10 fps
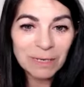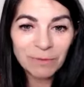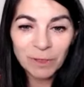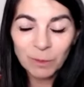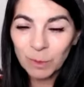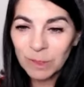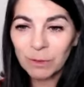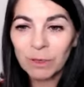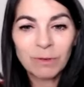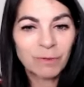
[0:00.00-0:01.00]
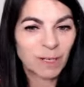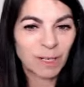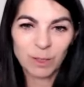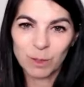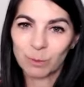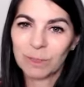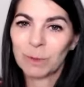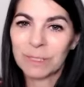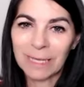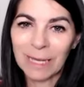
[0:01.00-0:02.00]
even though it was so horrific. I just thought, well, it
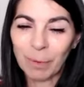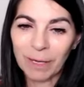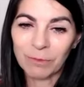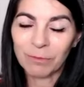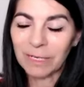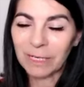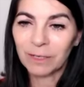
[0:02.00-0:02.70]
wasn't that bad, really.